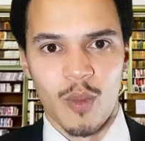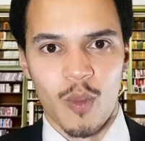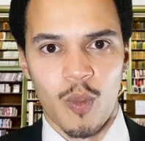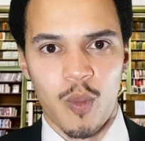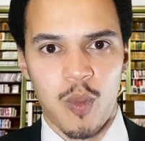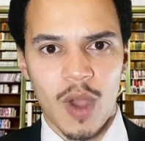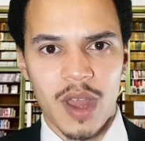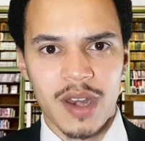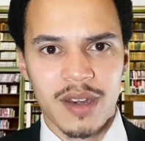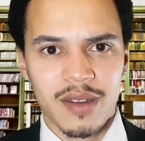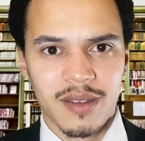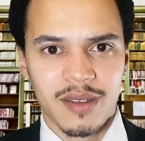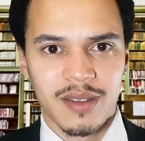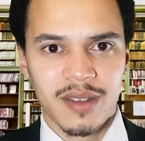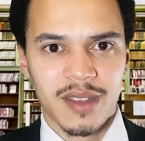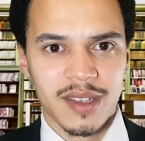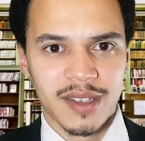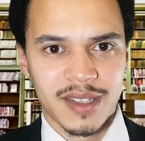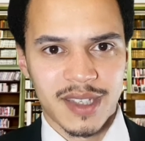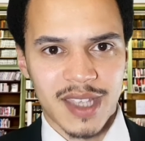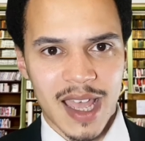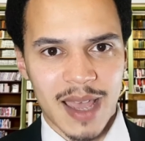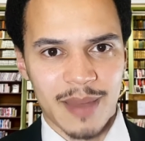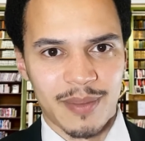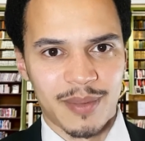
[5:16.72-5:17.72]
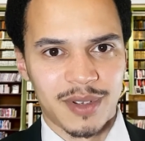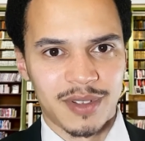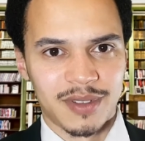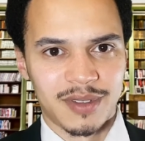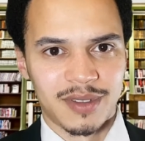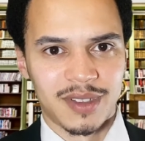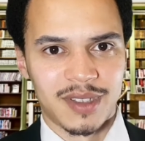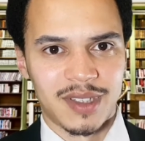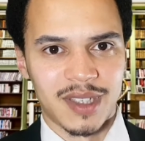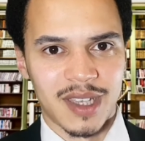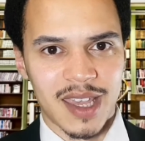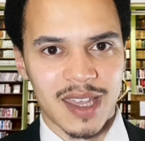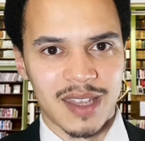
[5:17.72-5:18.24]
When this
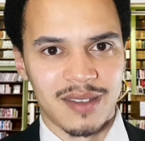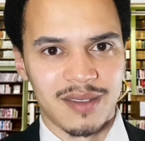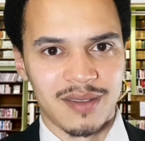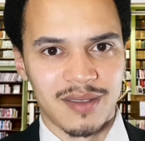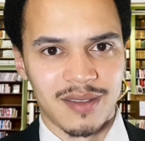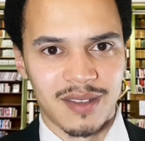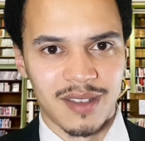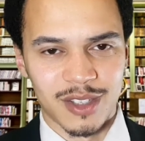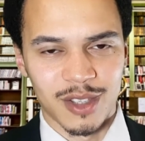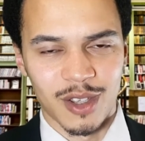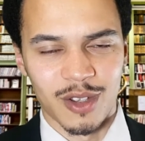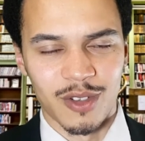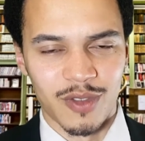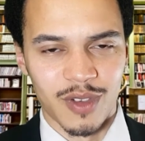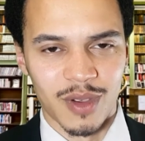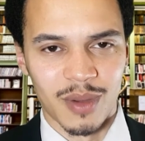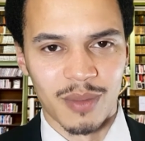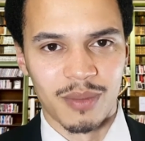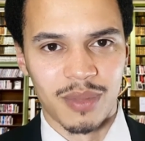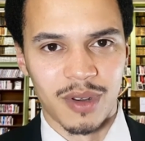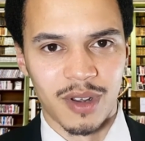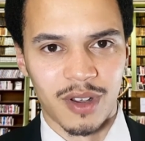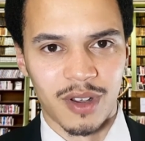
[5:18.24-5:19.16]
happened in the Soviet